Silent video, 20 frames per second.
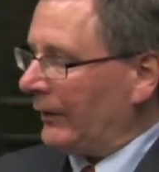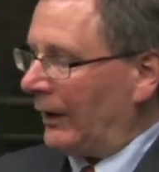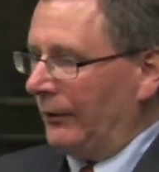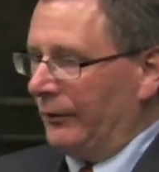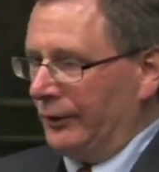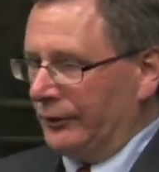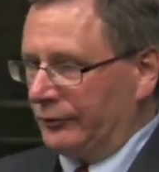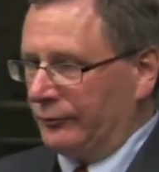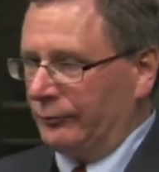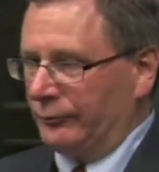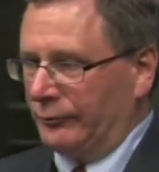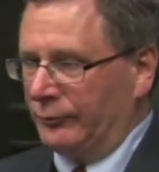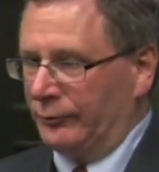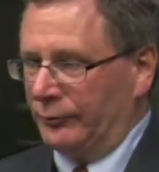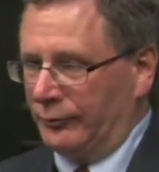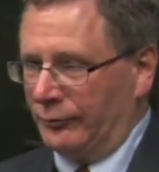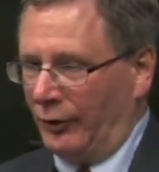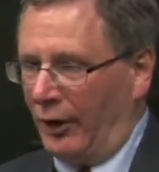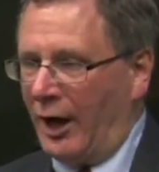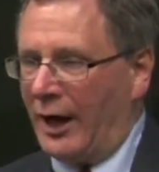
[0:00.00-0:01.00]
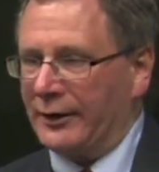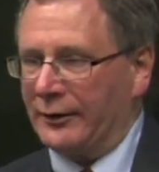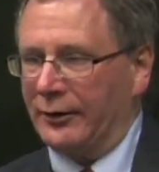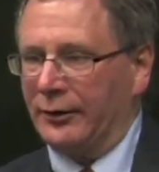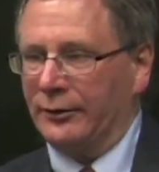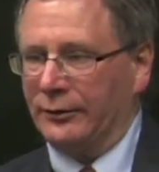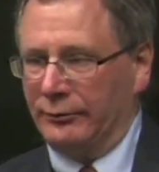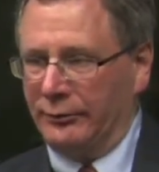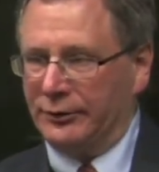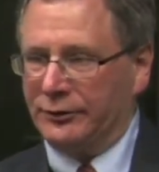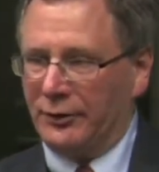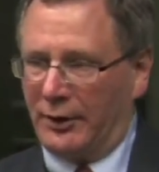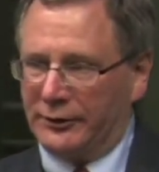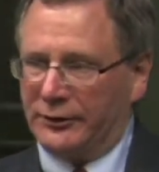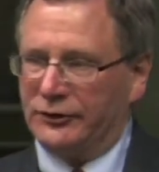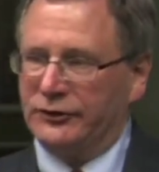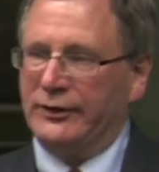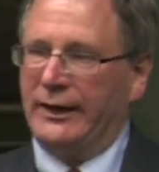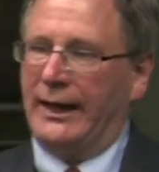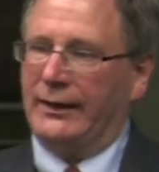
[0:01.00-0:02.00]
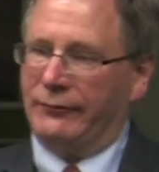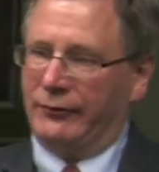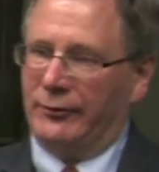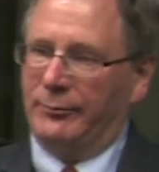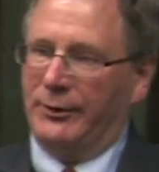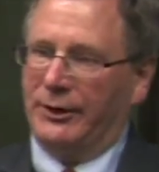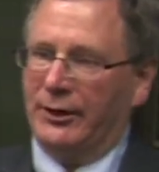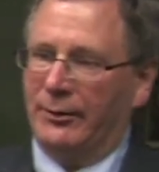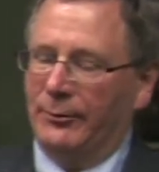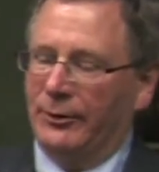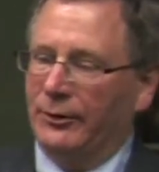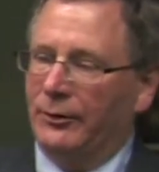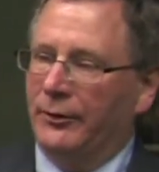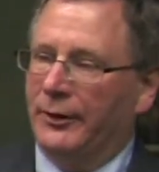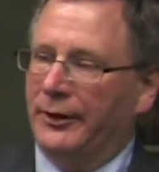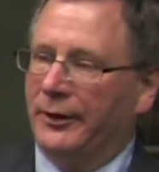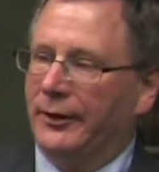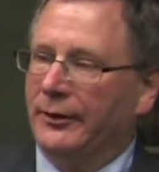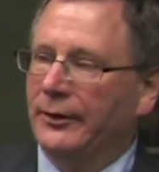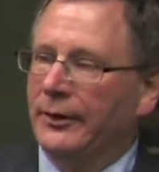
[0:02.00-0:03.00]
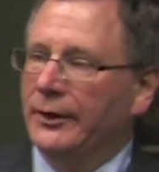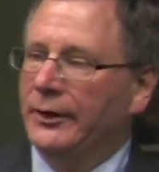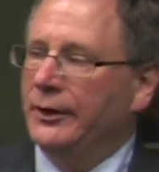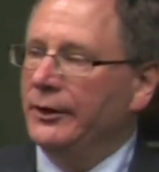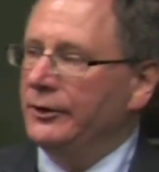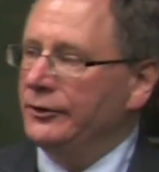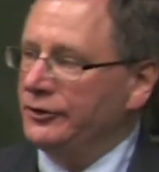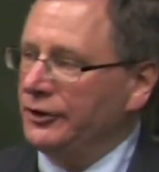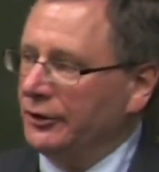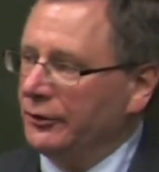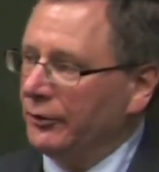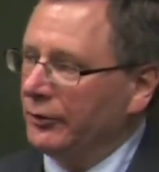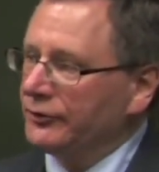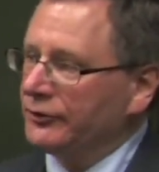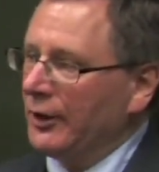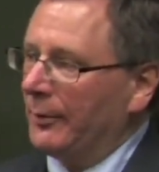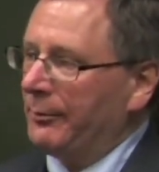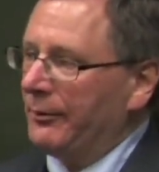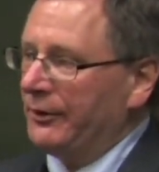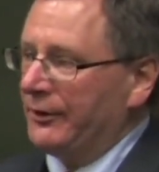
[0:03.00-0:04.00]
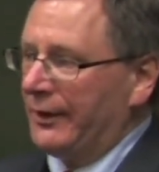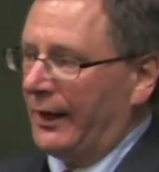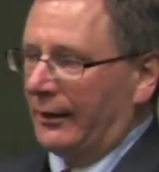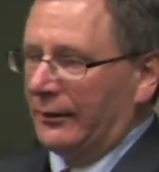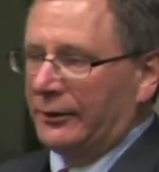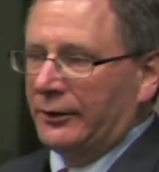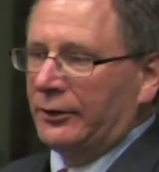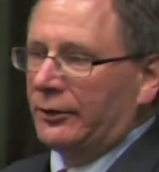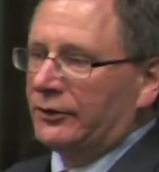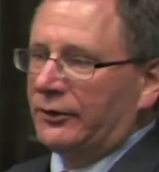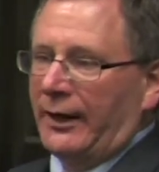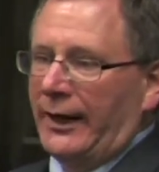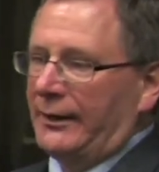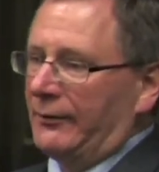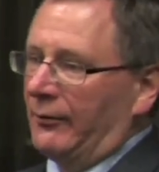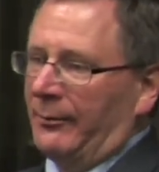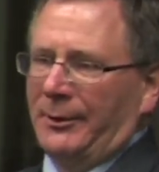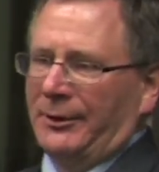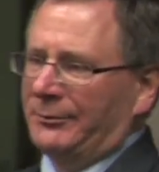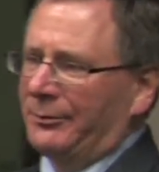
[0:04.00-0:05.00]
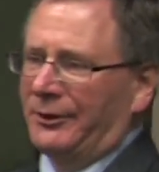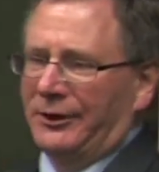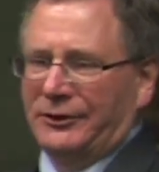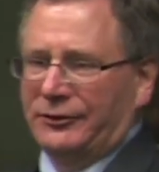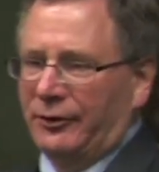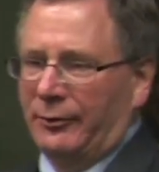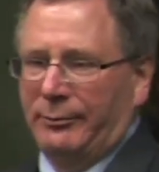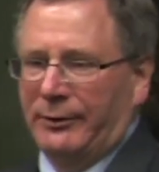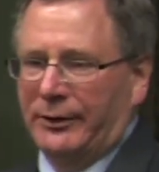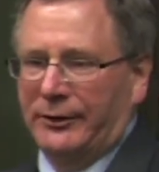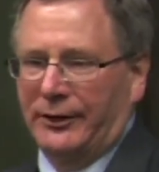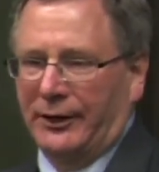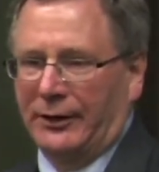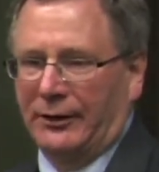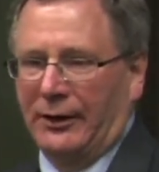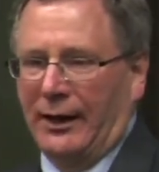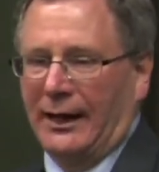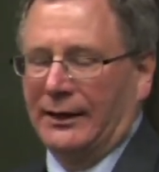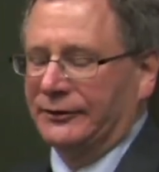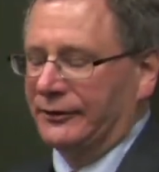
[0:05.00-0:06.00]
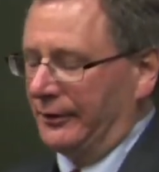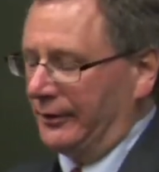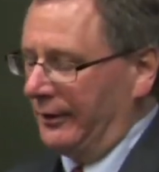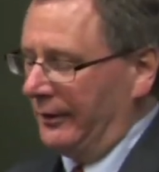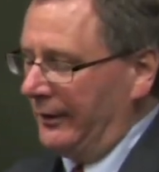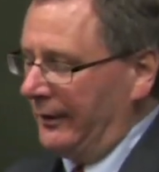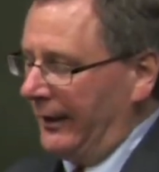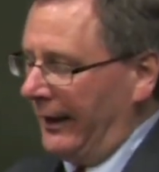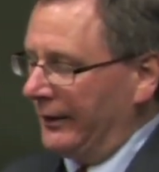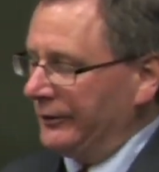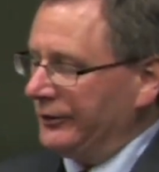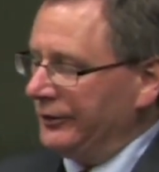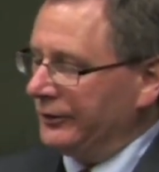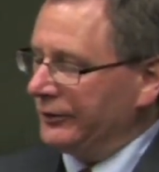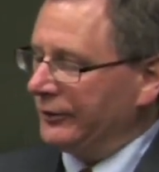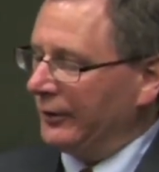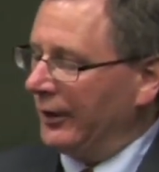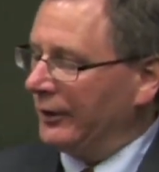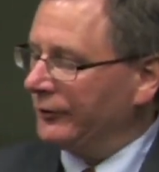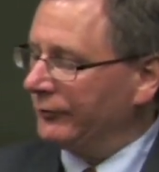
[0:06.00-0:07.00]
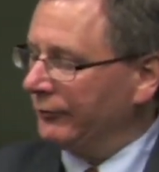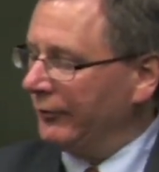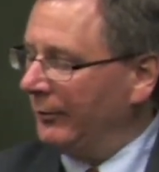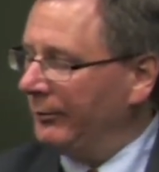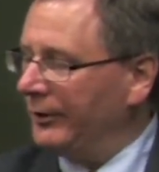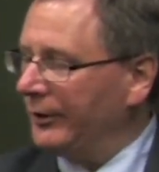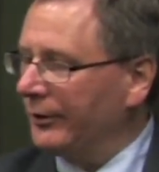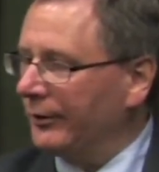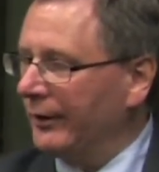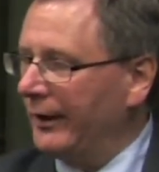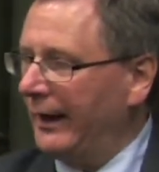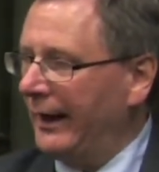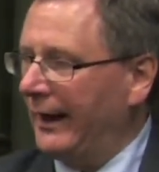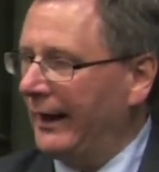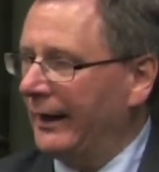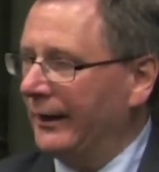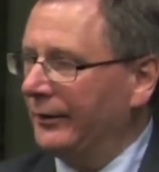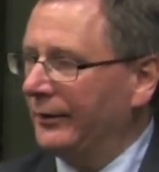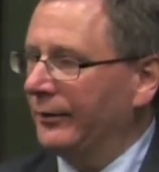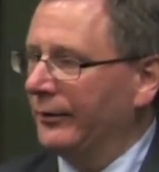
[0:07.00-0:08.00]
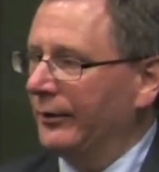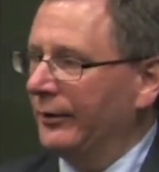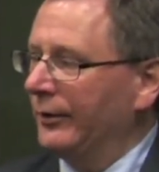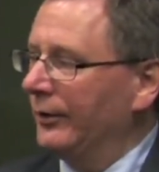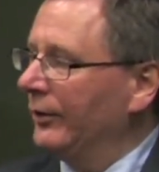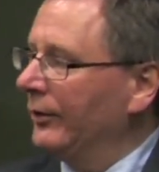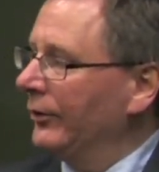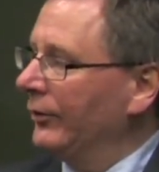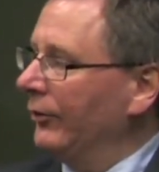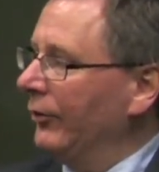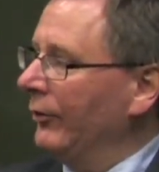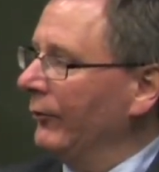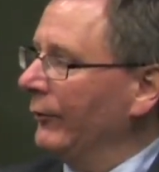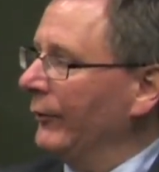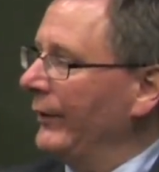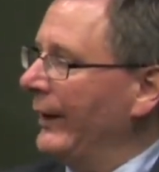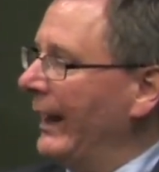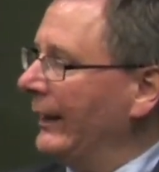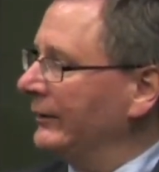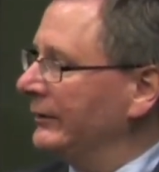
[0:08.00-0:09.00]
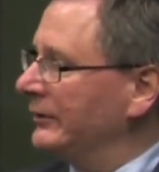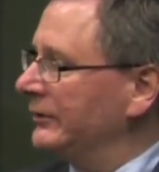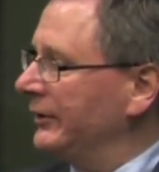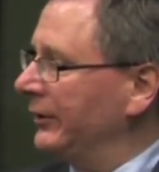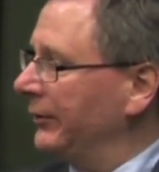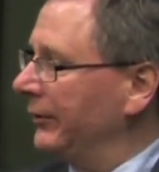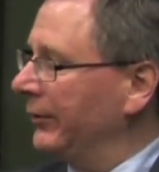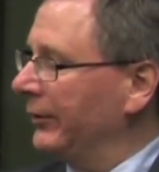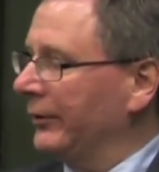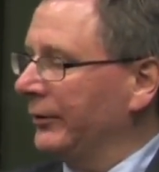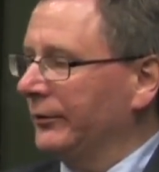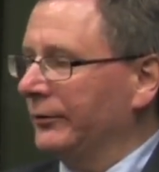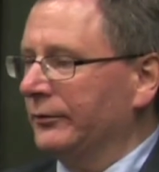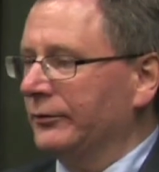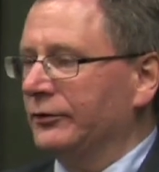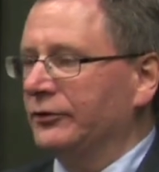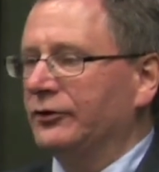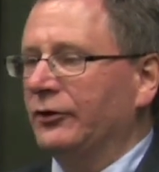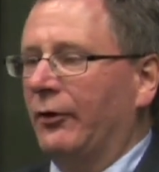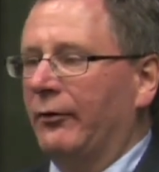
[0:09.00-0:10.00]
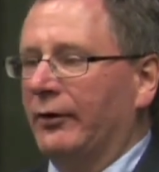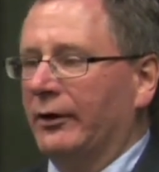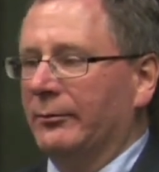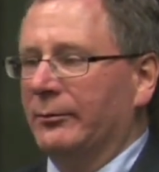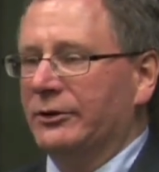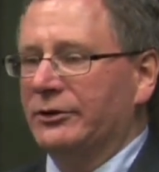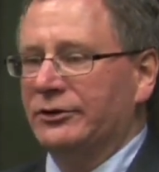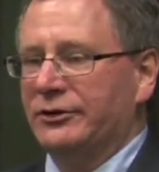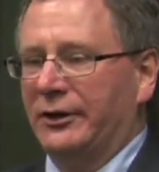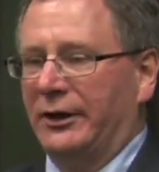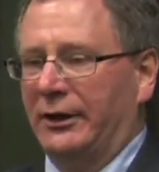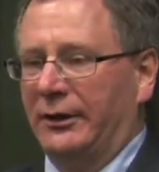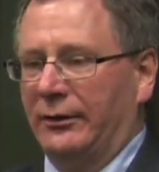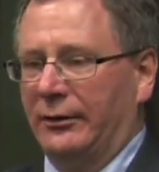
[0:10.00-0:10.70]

this daughter who had gone to Stanford and become a lawyer, she goes up into that little tiny room, really it's no bigger than a closet, and she starts rubbing her hand over that Singer sewing machine.